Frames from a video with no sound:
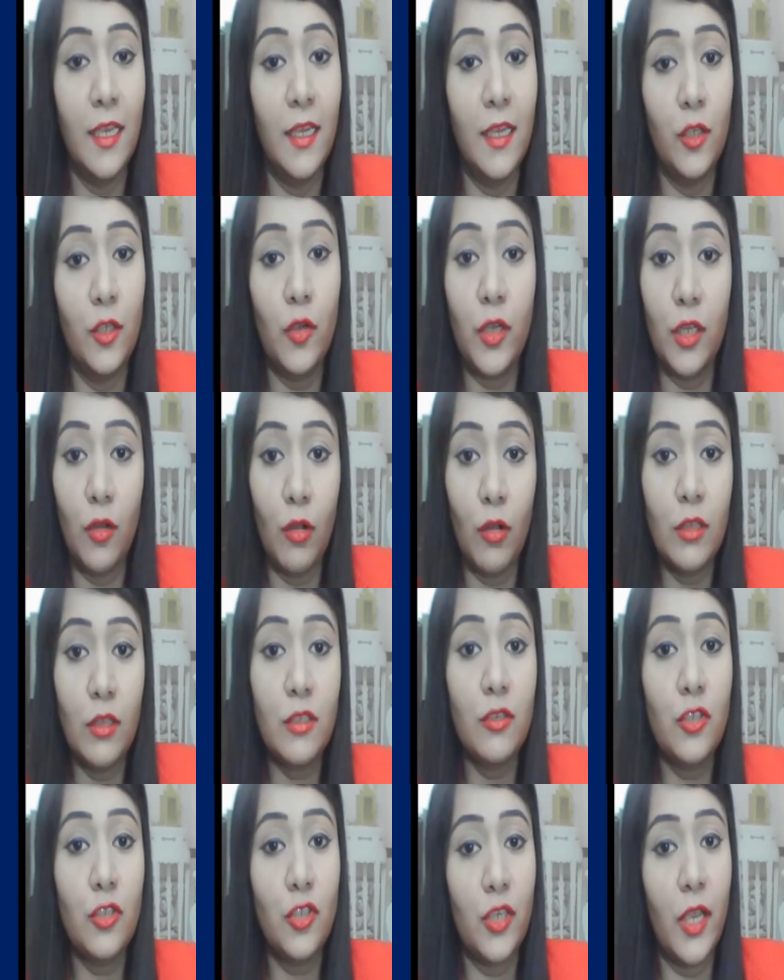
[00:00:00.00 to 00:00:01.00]
You can
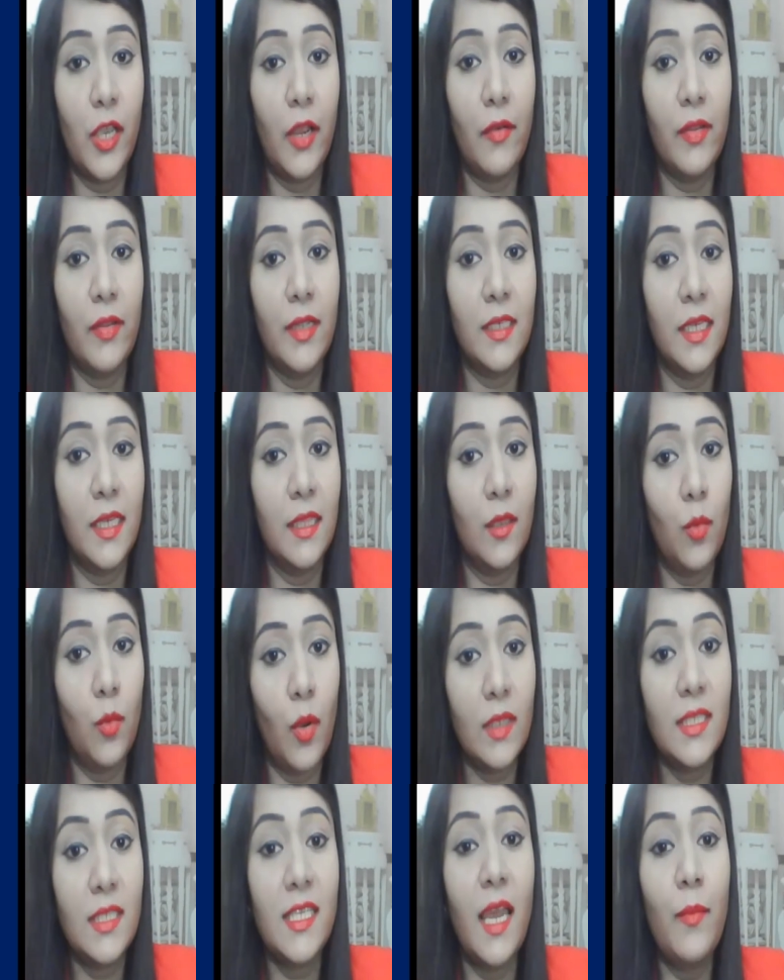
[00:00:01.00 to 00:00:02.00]
also share it in the
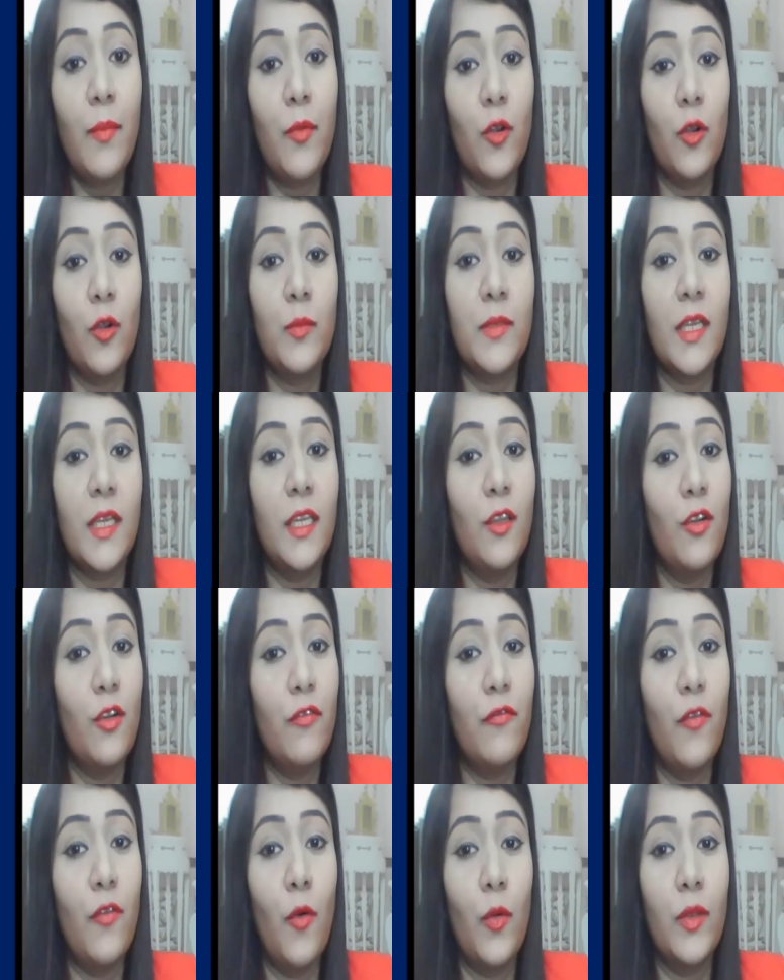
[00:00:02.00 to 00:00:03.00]
WhatsApp groups in your
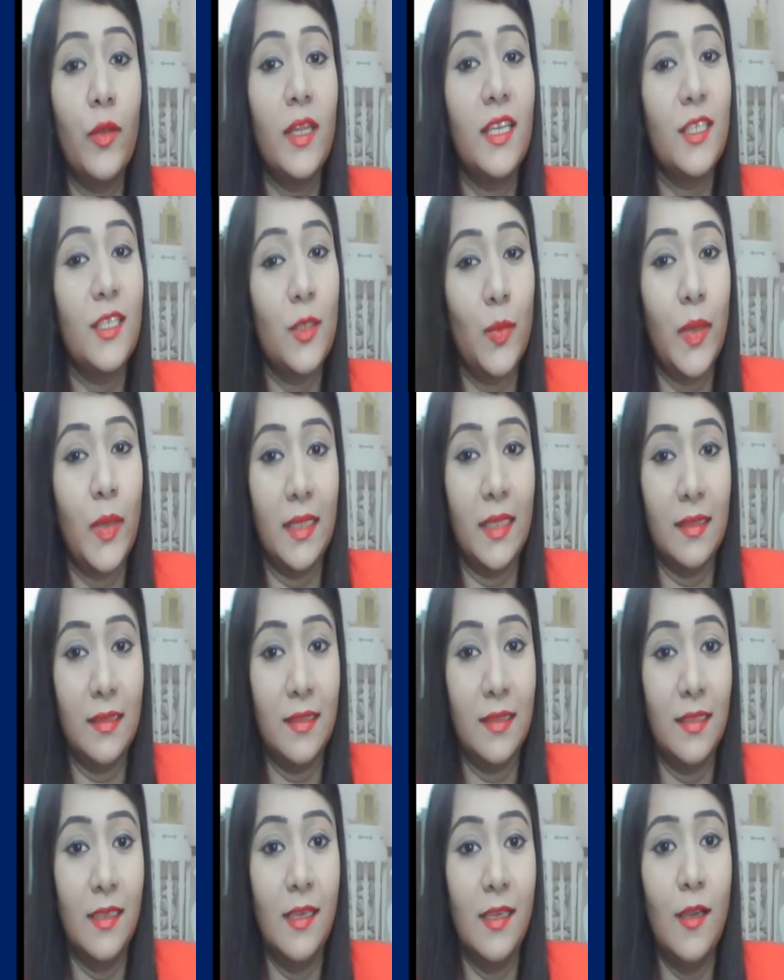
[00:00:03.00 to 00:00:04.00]
phone as well.
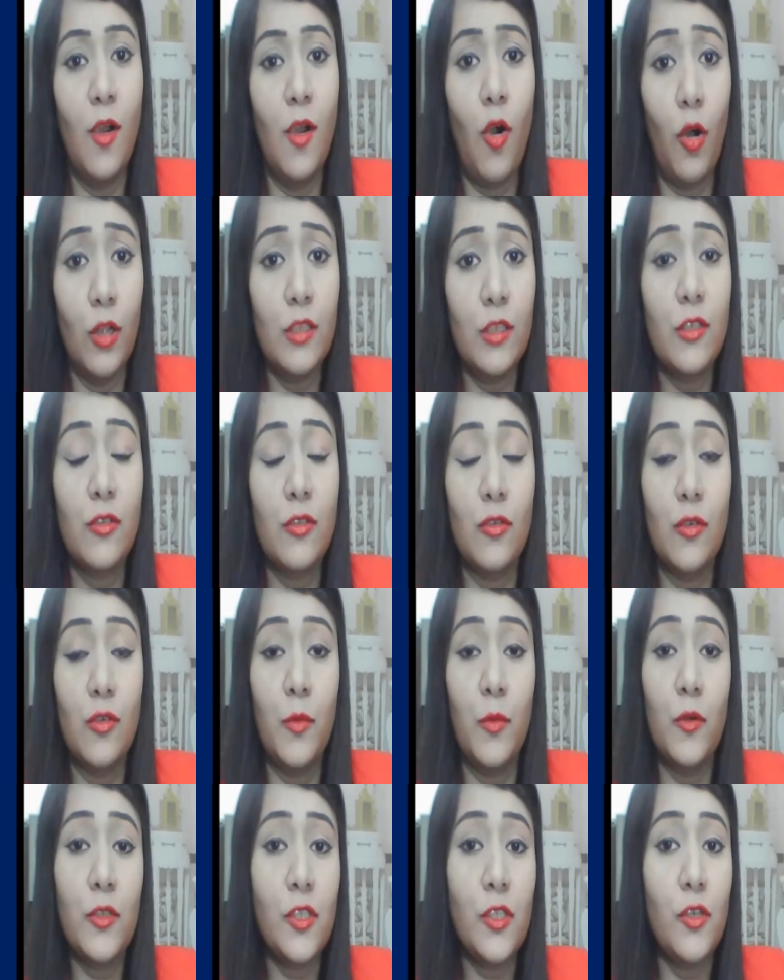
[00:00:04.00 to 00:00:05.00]
Also,
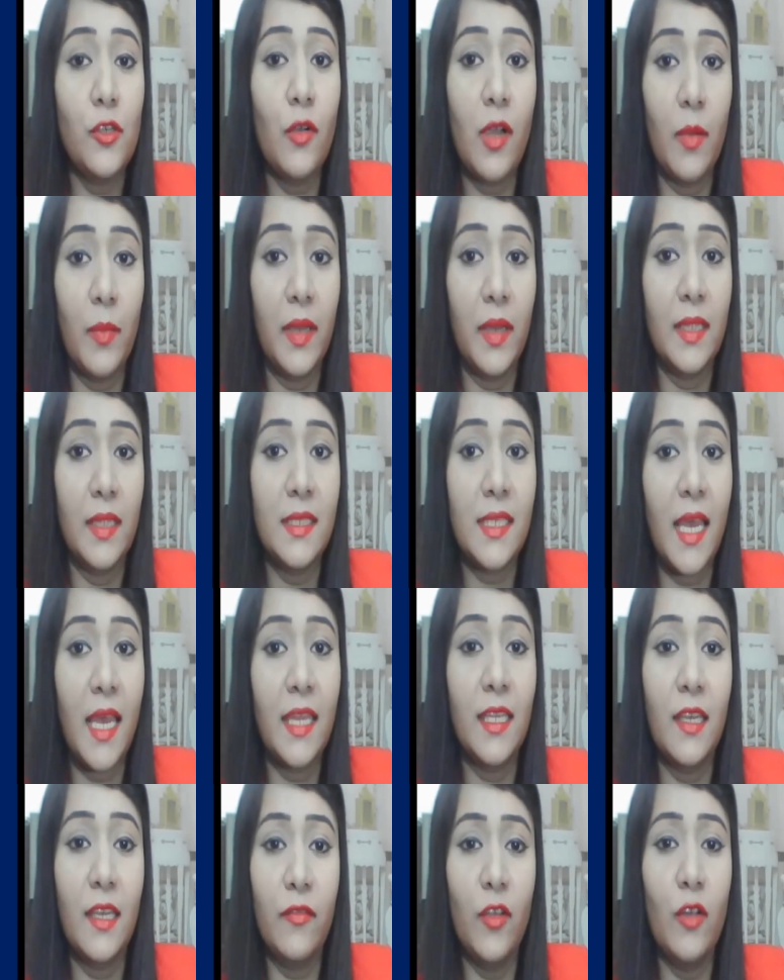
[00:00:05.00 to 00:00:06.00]
post your comments and
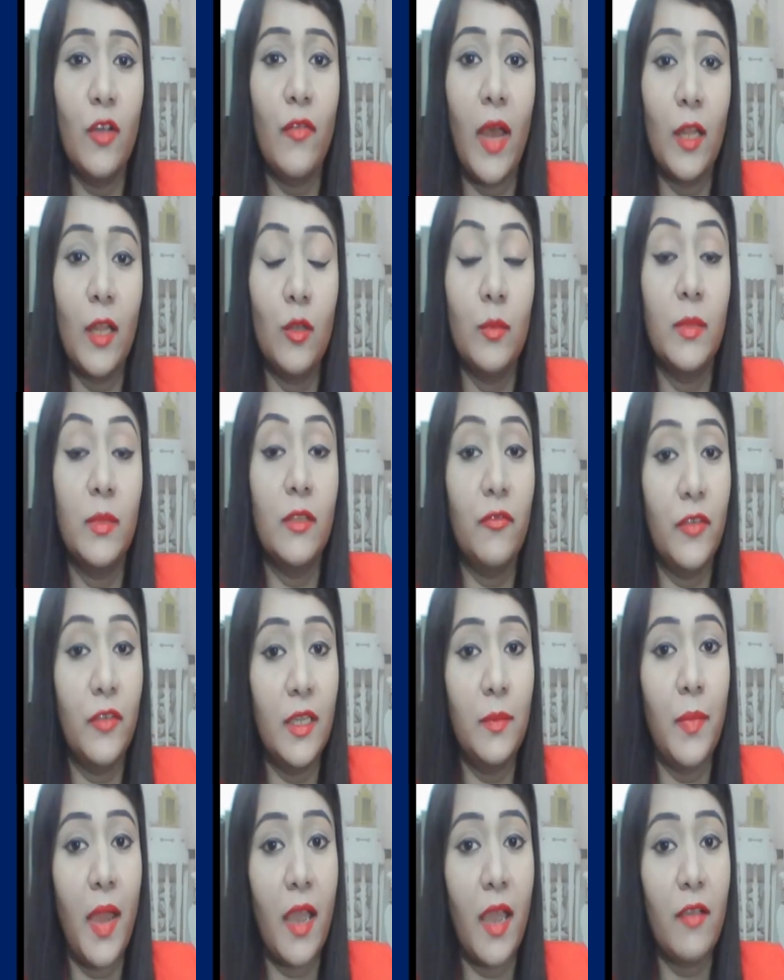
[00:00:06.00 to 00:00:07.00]
give your valuable
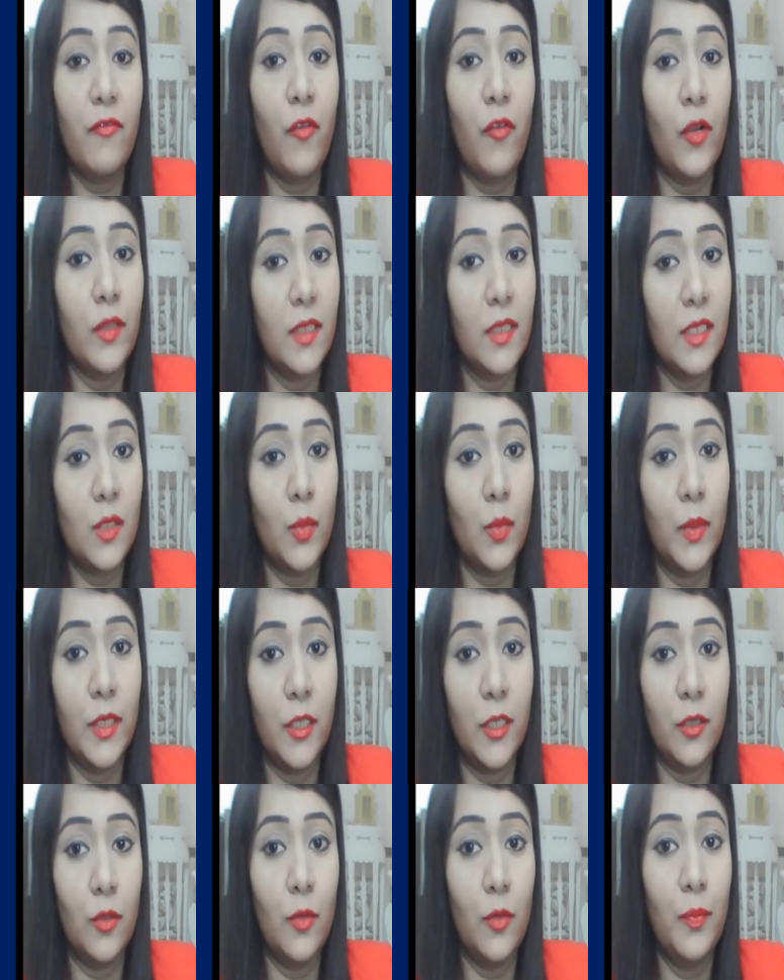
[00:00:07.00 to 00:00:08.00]
feedback for this
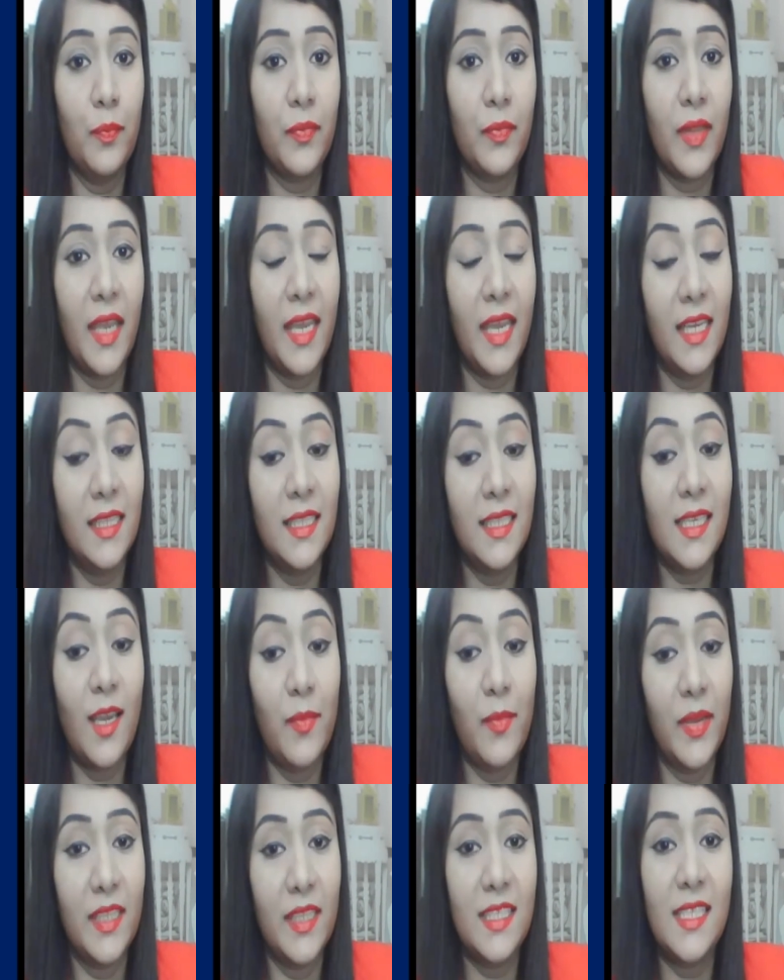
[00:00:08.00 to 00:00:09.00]
video in the
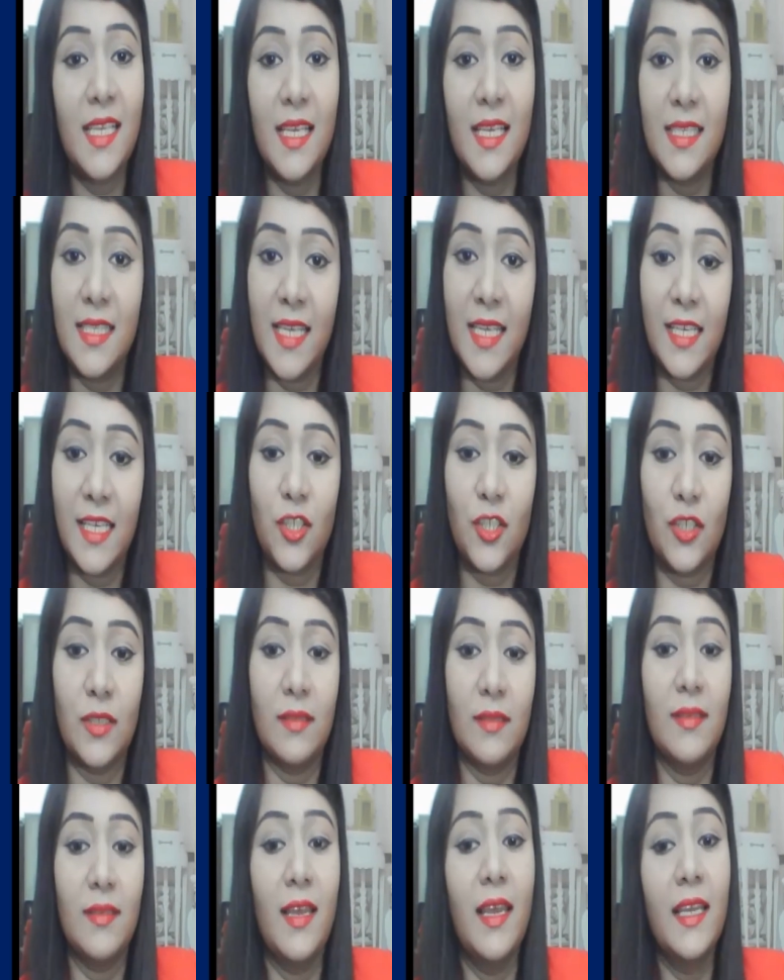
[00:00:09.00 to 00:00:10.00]
comments section.
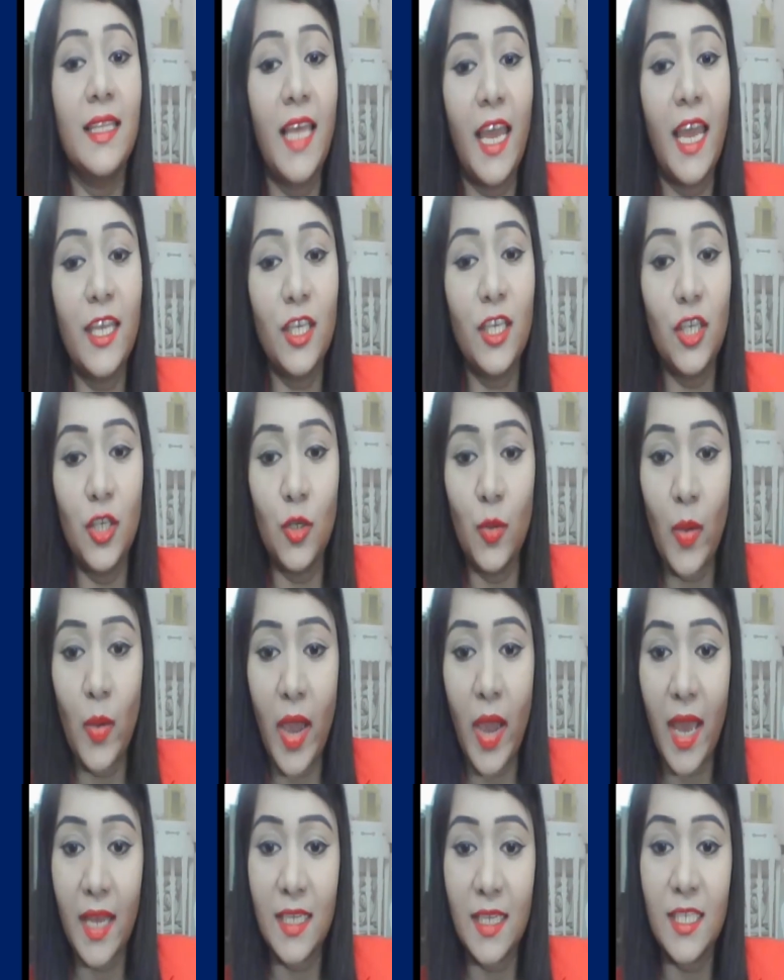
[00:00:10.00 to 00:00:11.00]
Thank you
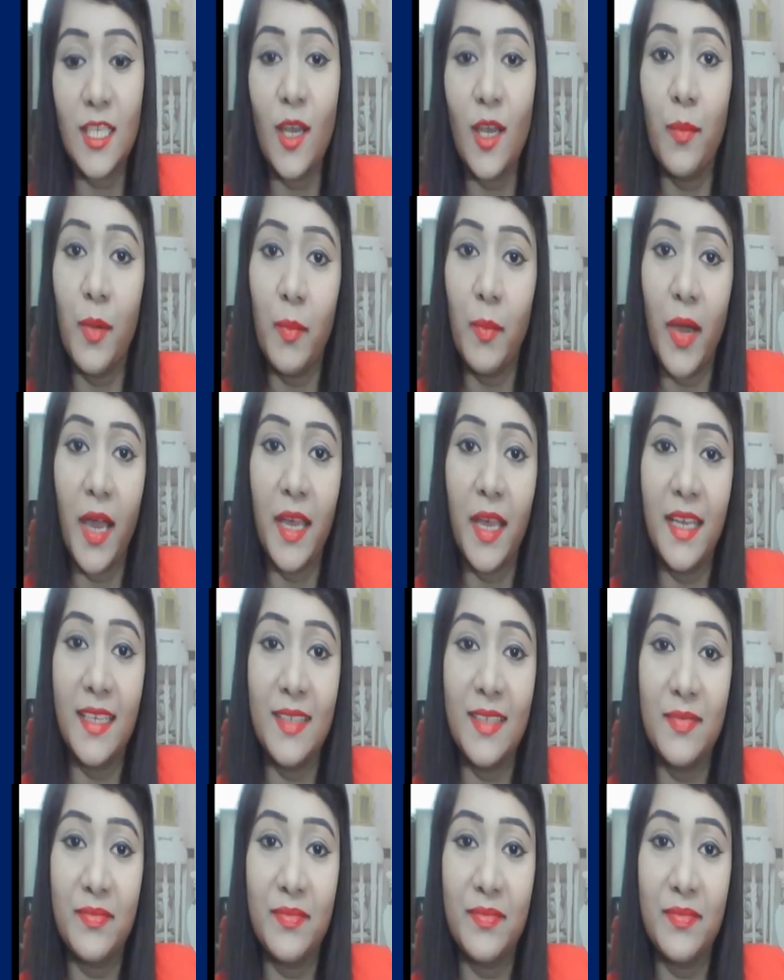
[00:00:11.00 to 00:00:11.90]
and bye-bye.